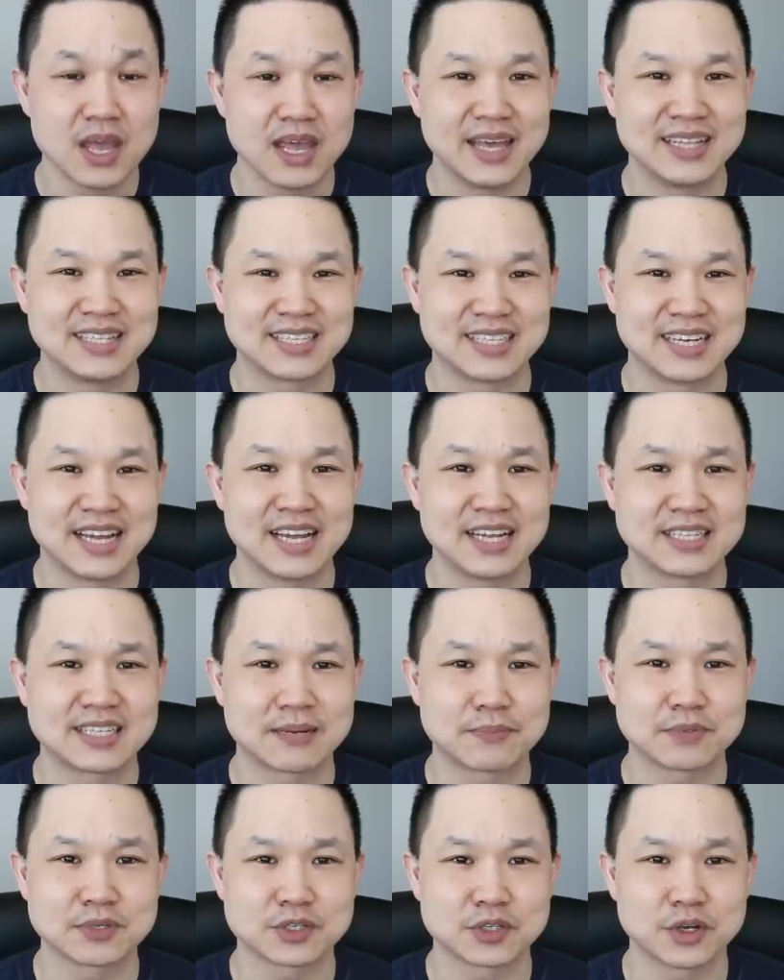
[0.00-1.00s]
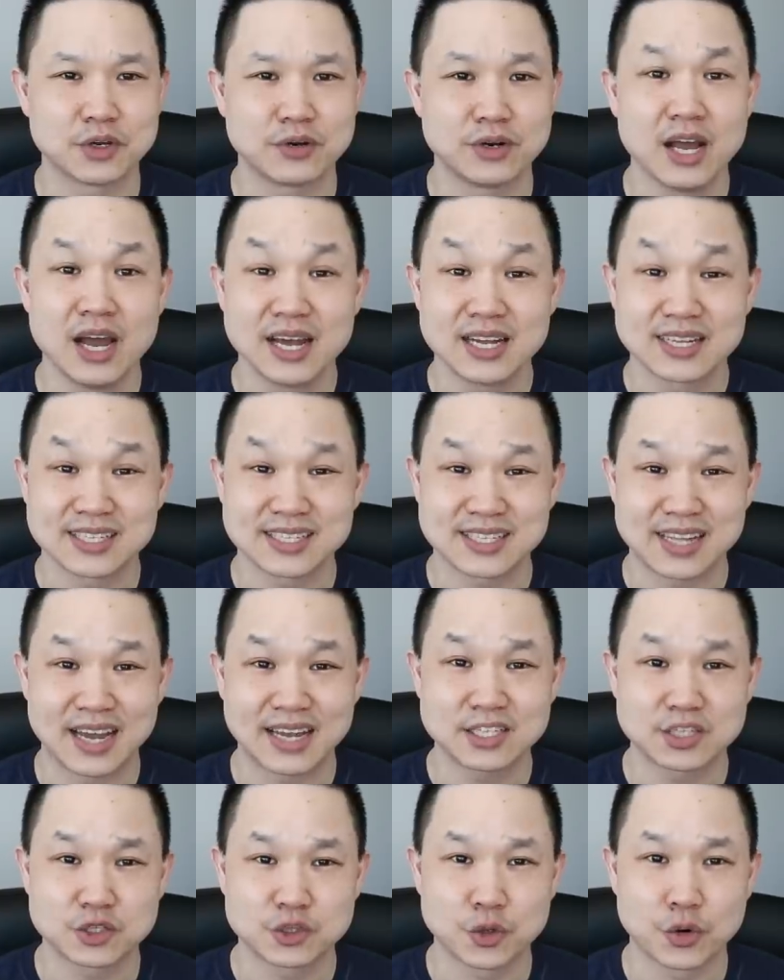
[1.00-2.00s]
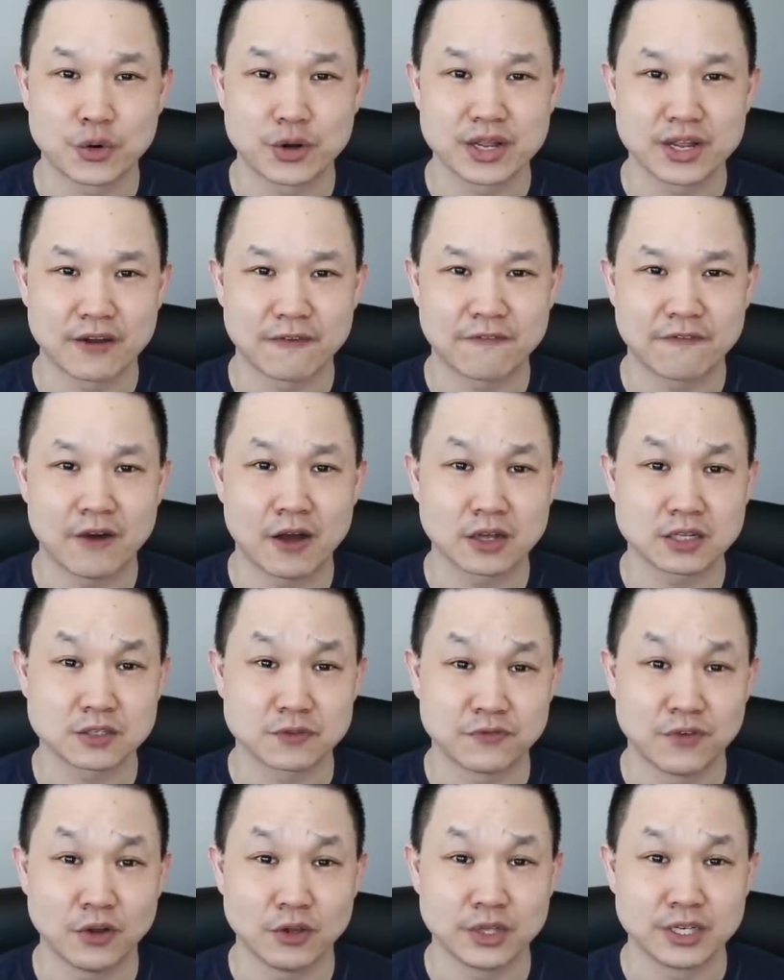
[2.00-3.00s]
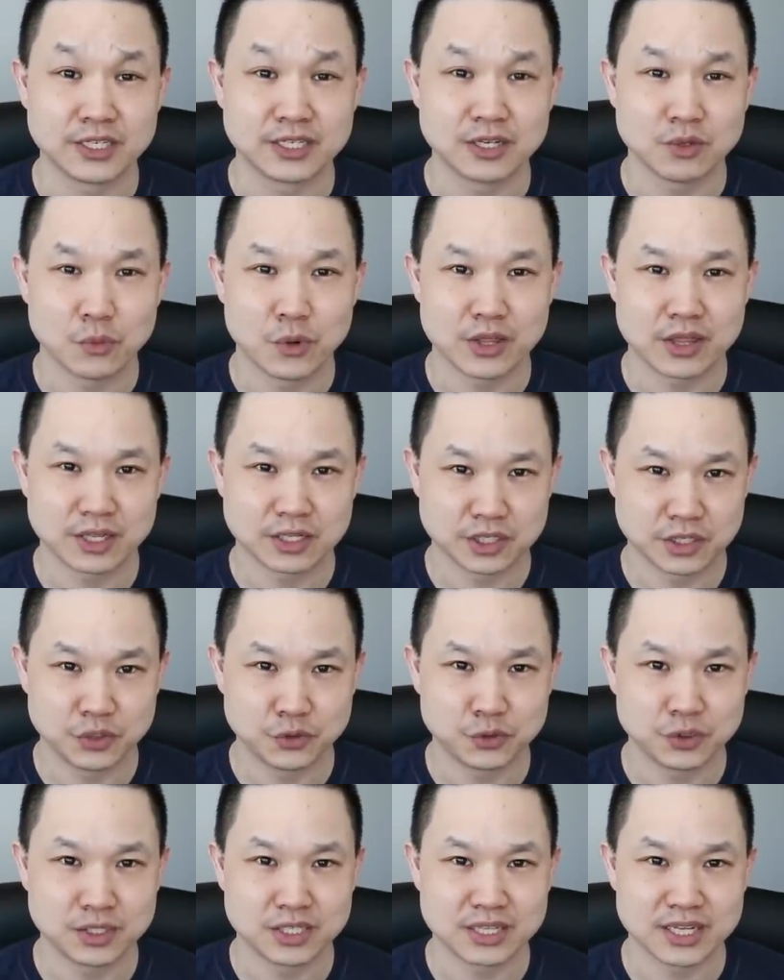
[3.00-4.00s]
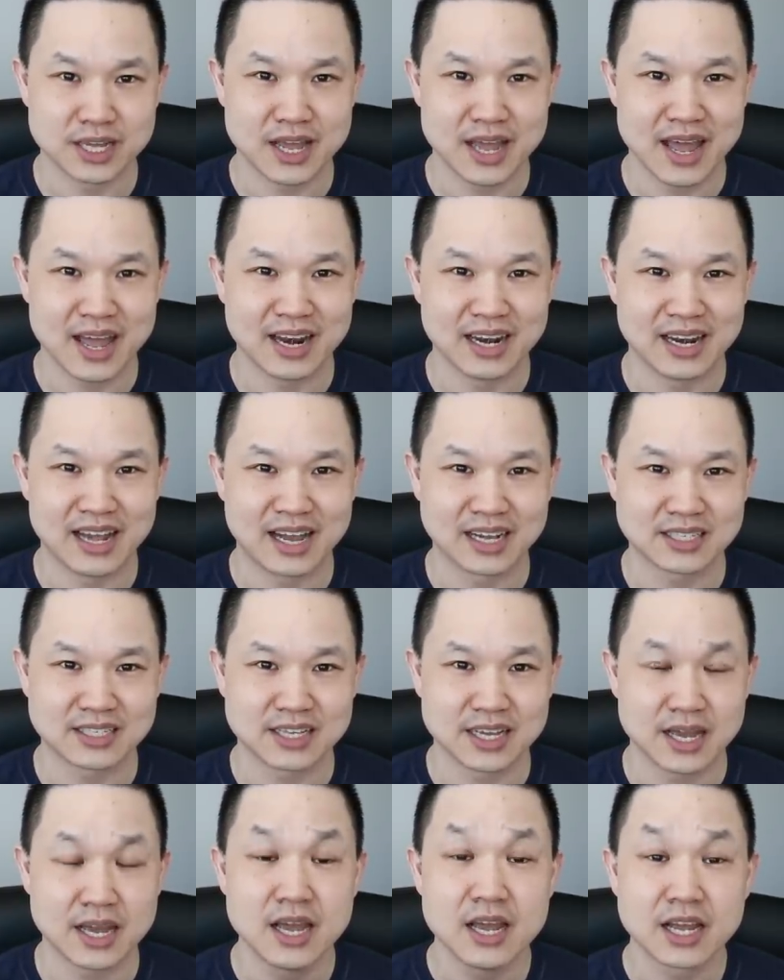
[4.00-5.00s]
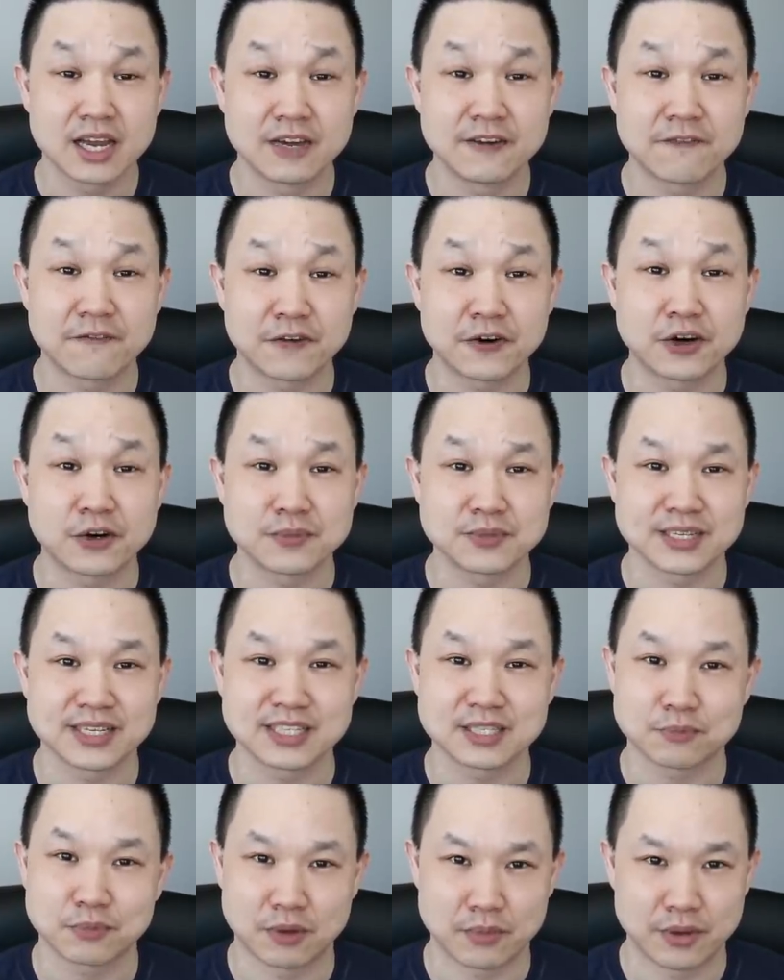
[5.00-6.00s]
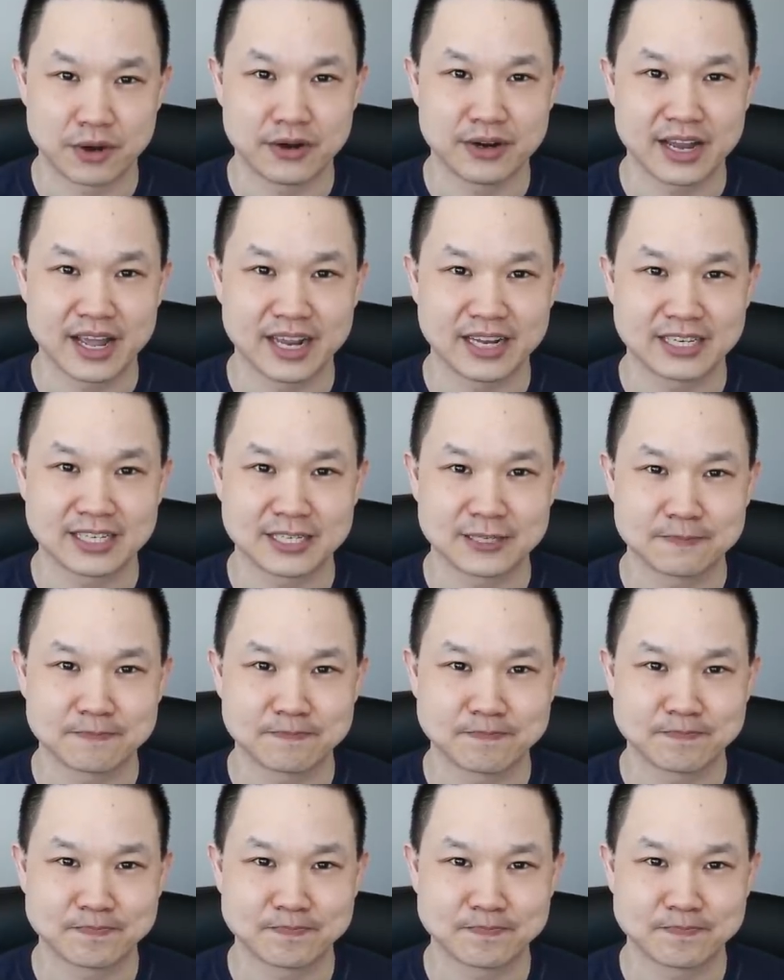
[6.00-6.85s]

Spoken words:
In today's episode, Side Story of Fox Volant with Chang Junjie and Liang Jie confirms its premiere date.